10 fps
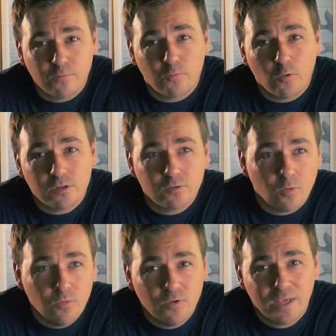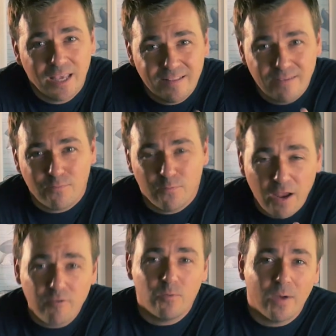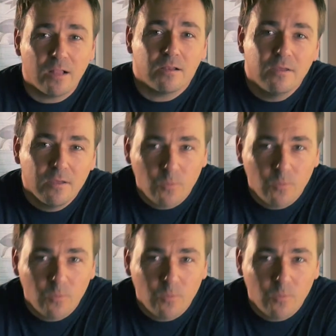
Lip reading: of course, communicating very well